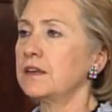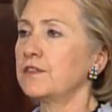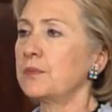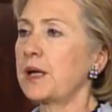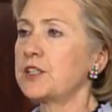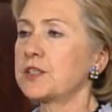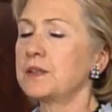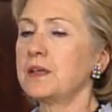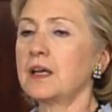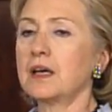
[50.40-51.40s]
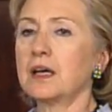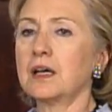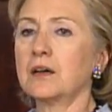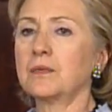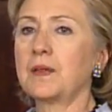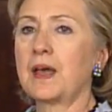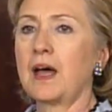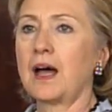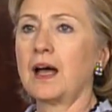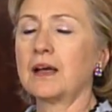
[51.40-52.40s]
information. Uh,
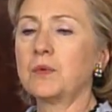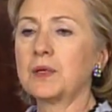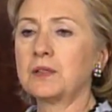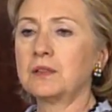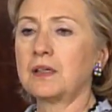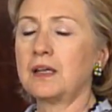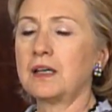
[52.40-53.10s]
I will,